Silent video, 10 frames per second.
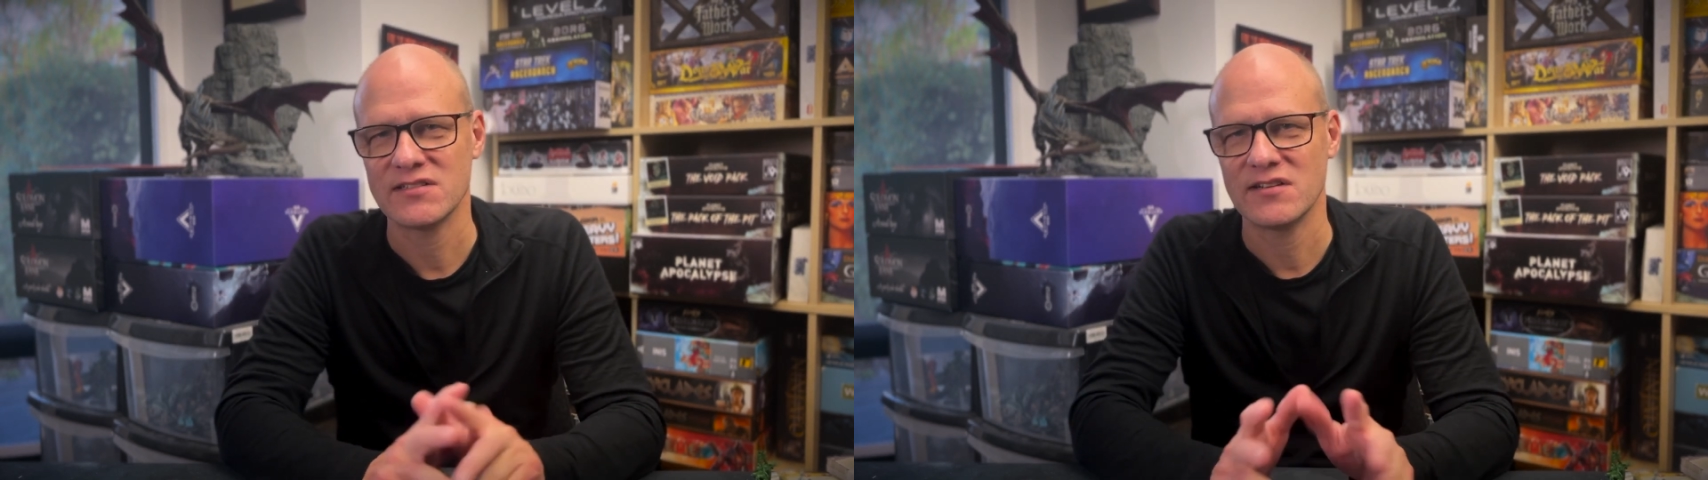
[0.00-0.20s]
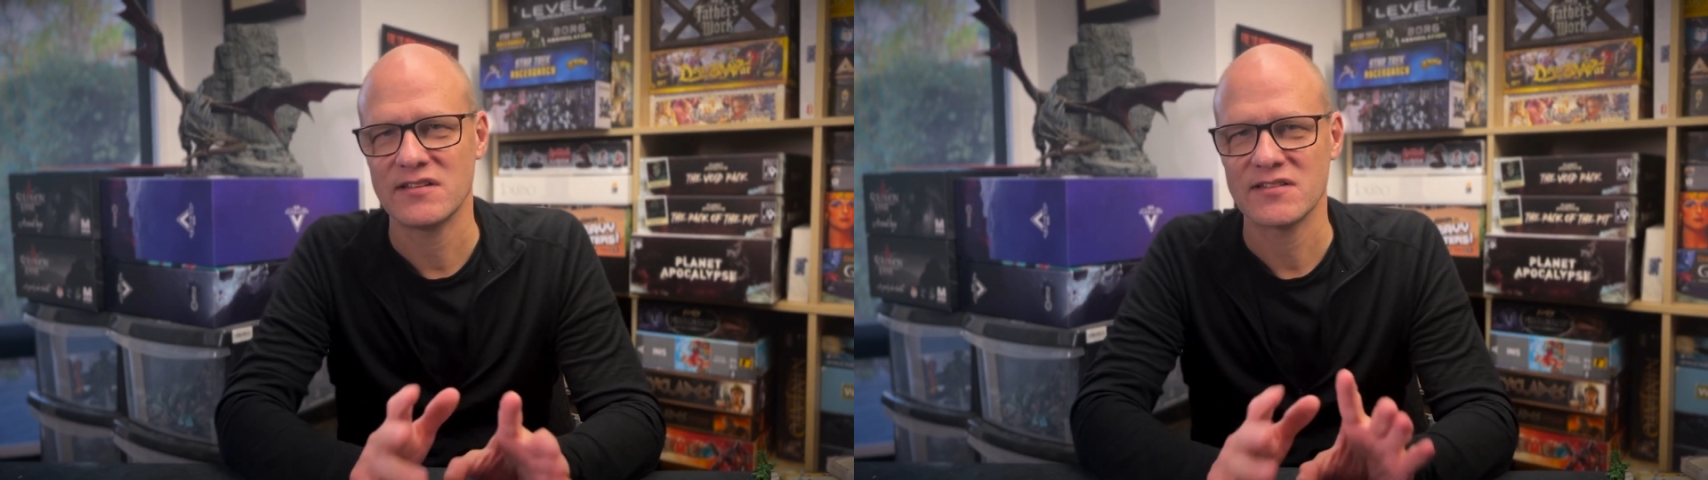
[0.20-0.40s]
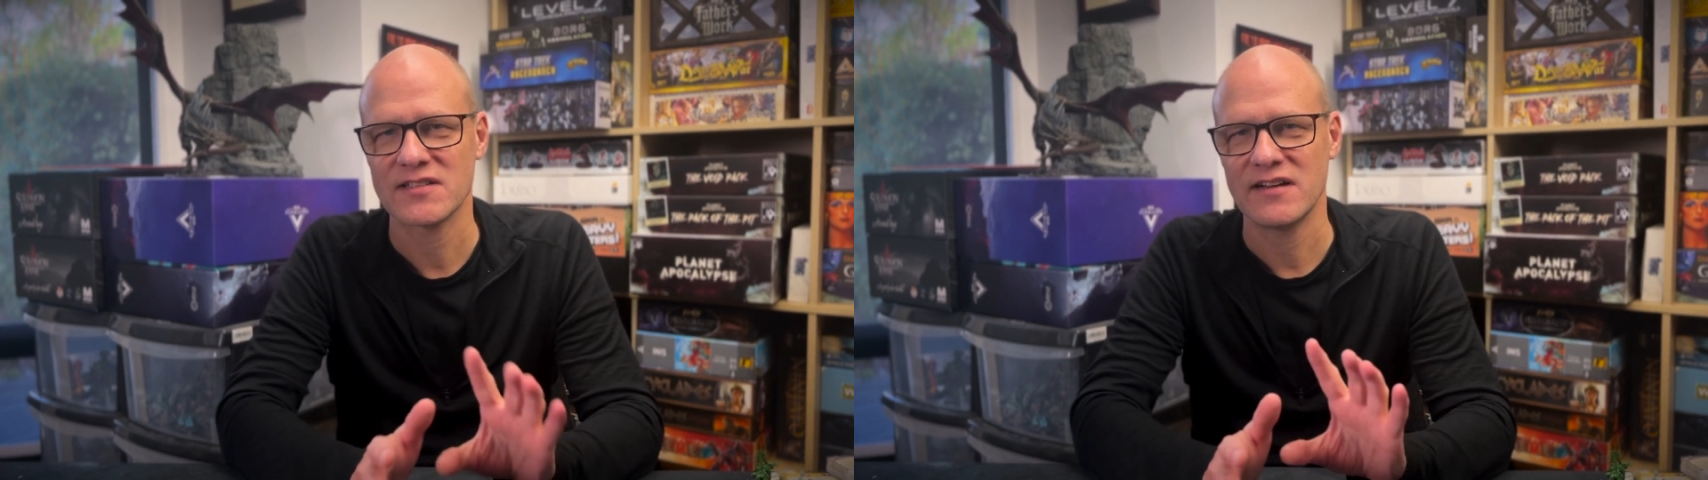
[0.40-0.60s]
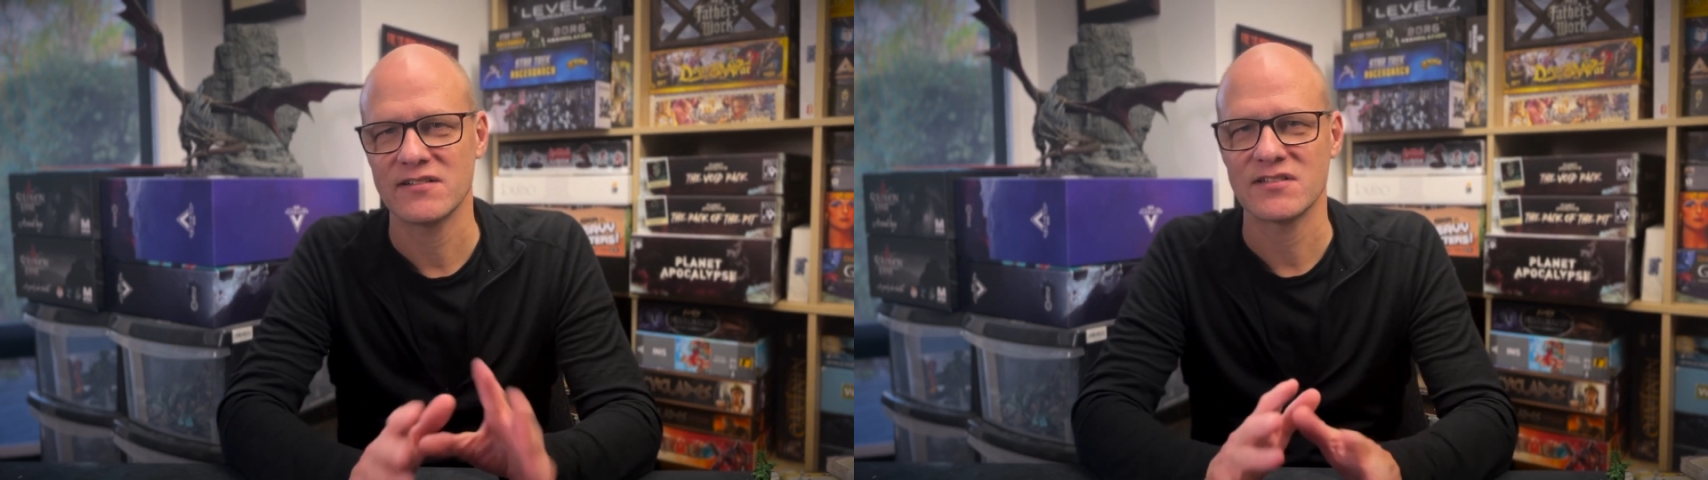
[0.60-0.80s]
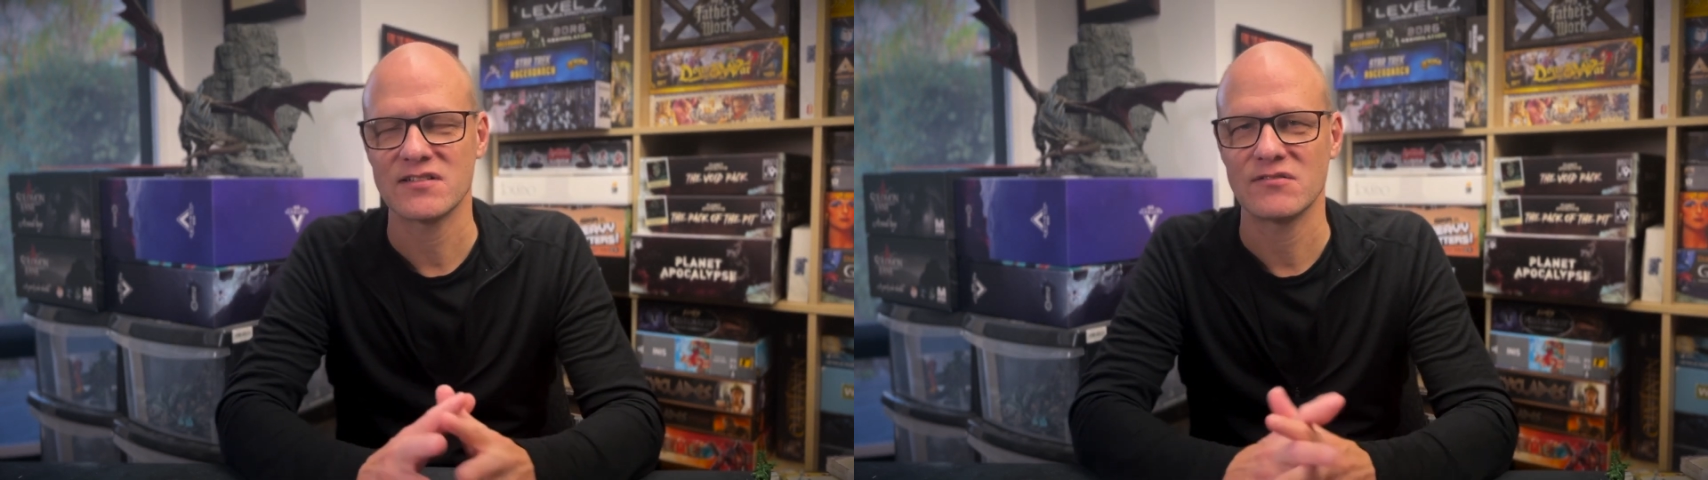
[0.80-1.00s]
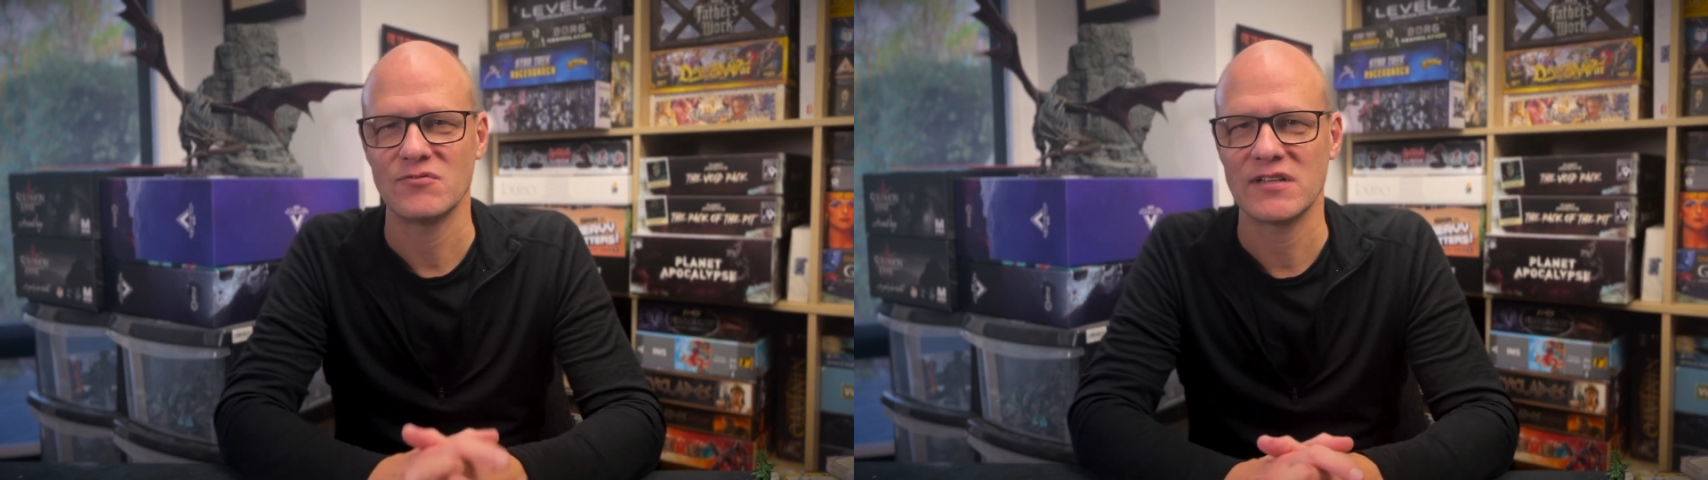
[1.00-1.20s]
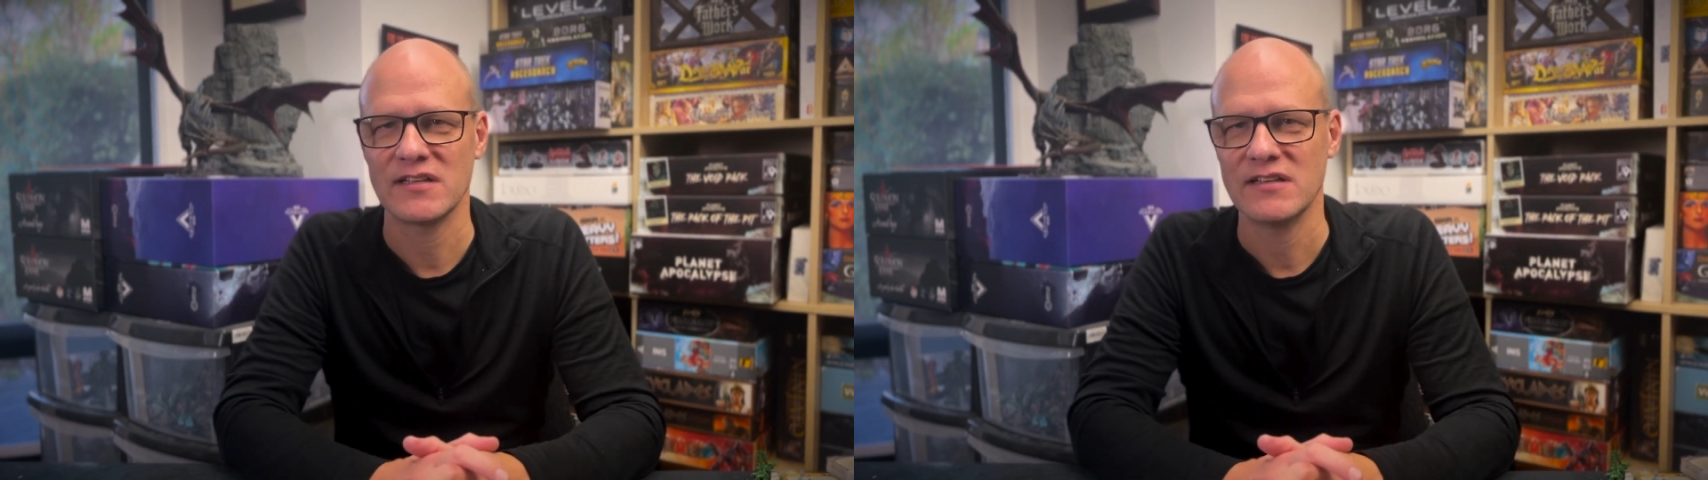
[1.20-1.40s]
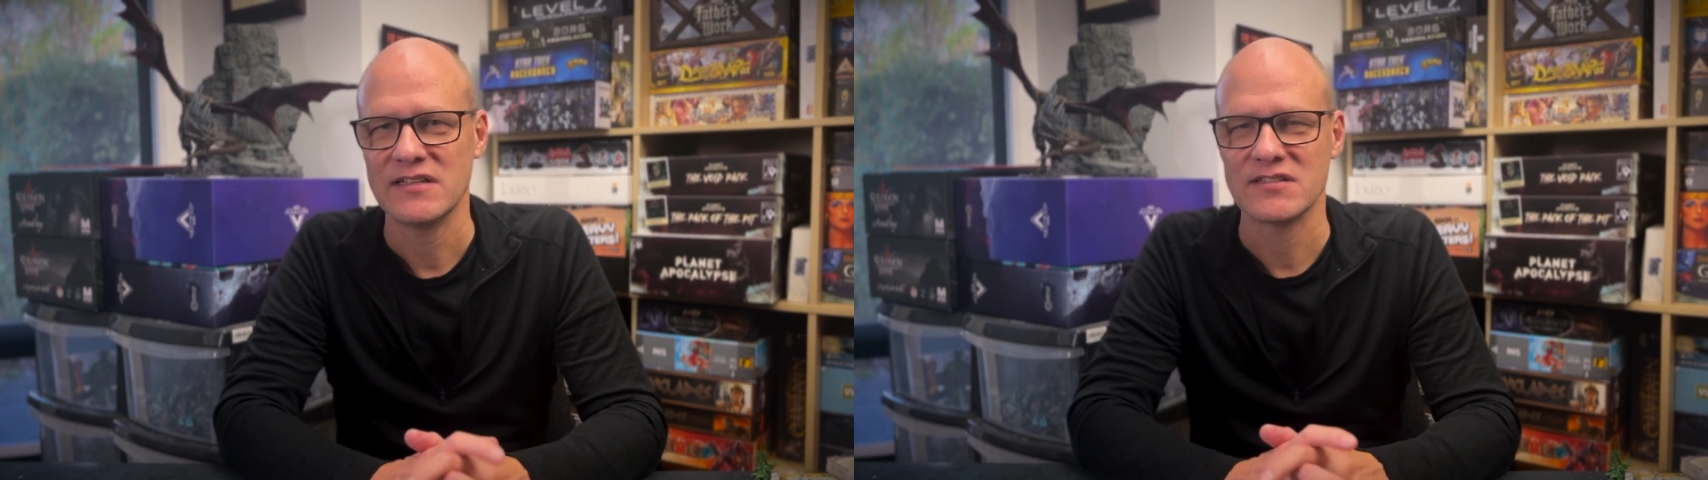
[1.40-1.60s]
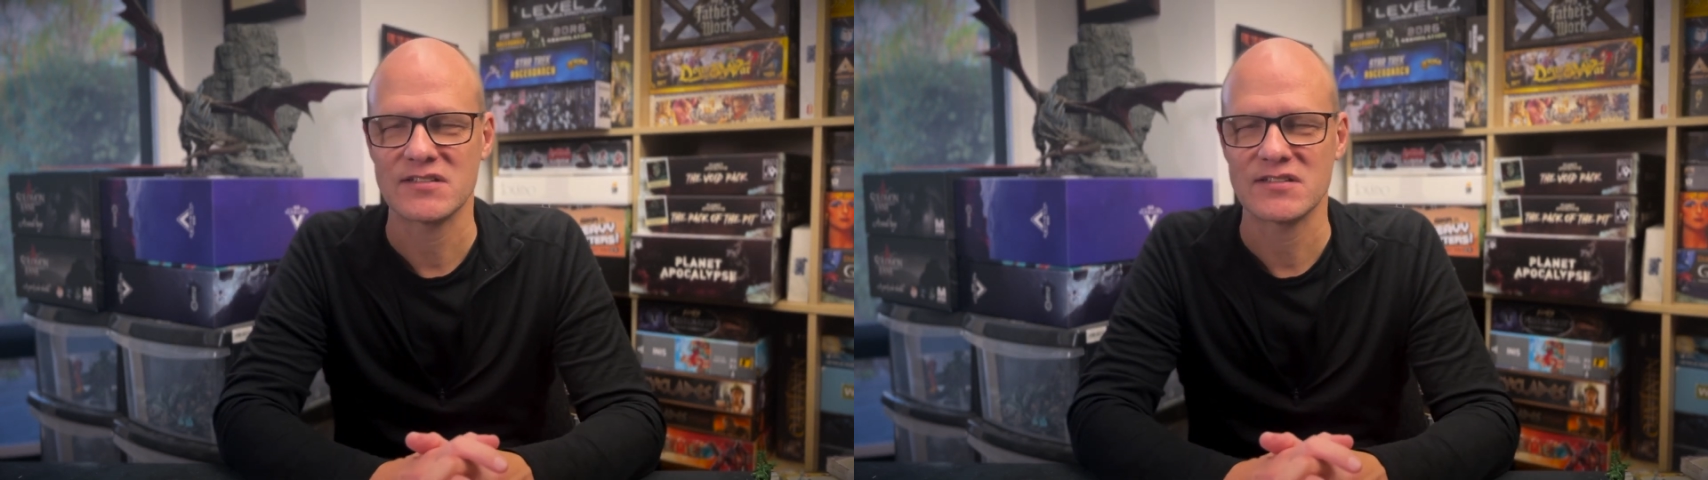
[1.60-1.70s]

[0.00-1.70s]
get to know those characters and really